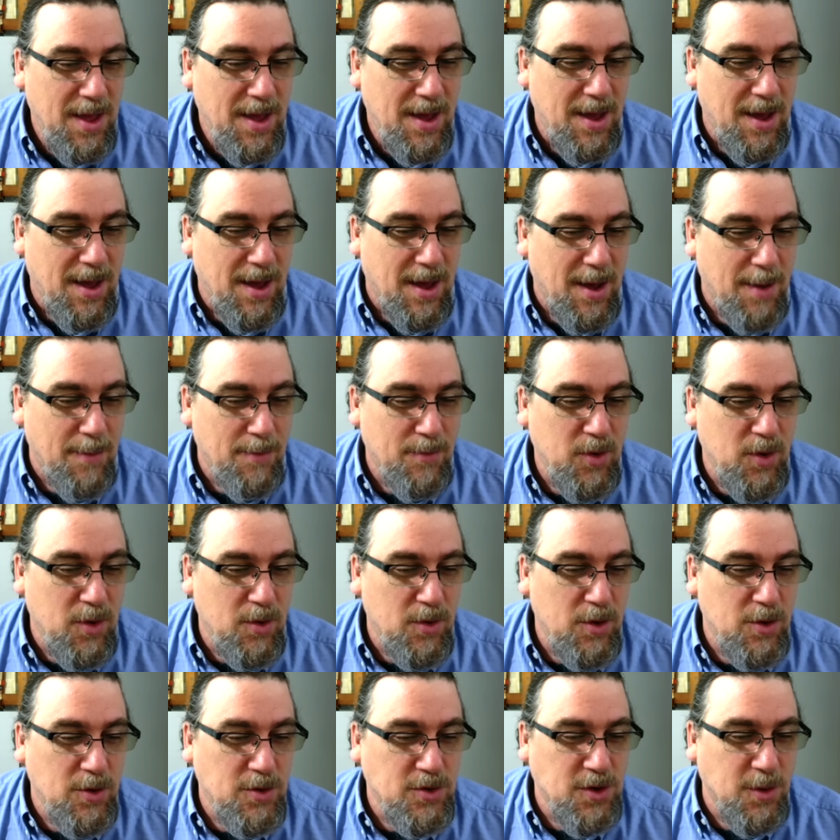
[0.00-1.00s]
um, you know,
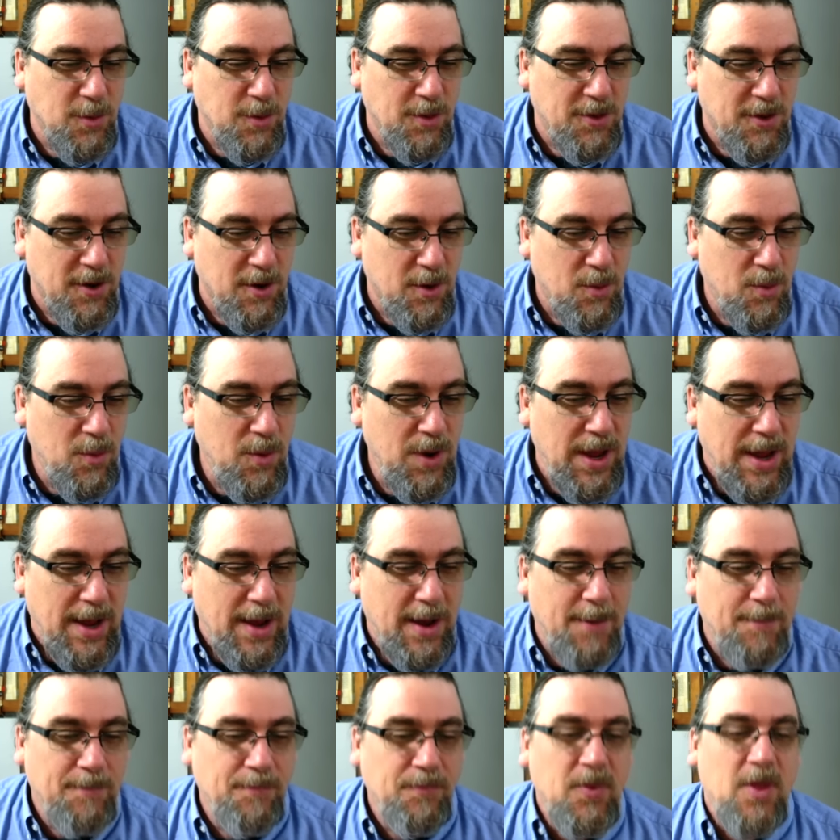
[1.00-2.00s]
usually within a
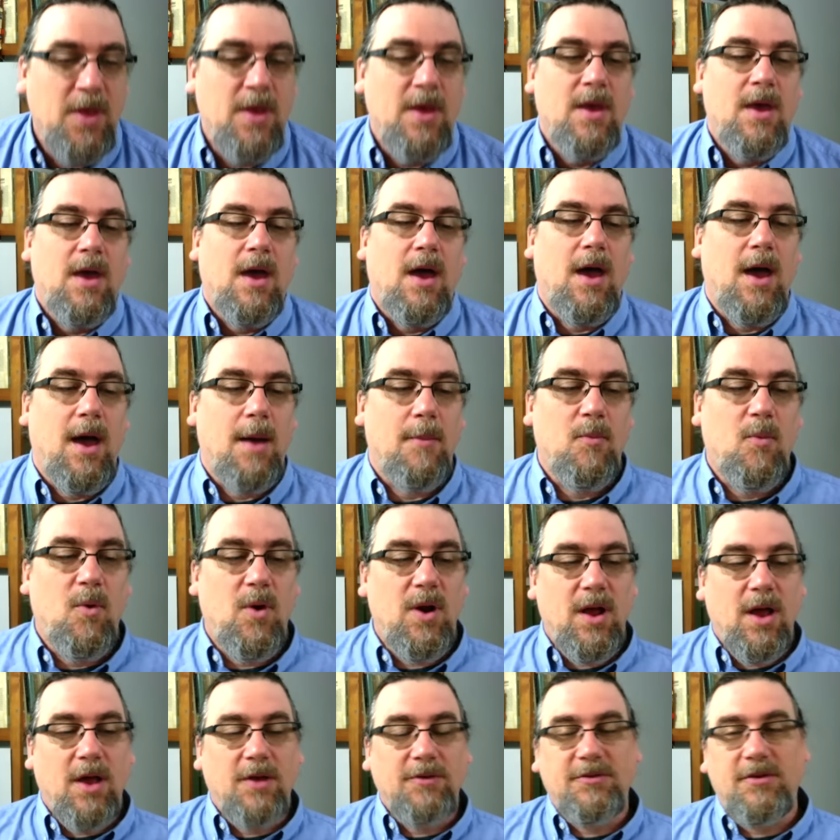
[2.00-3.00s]
week. Um,
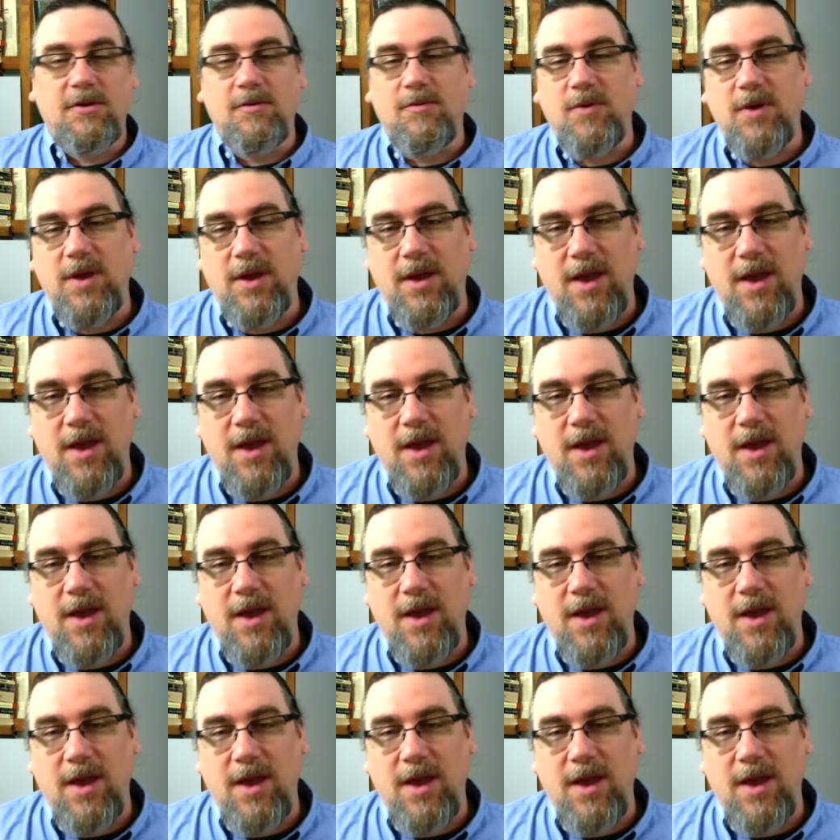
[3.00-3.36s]
what else have we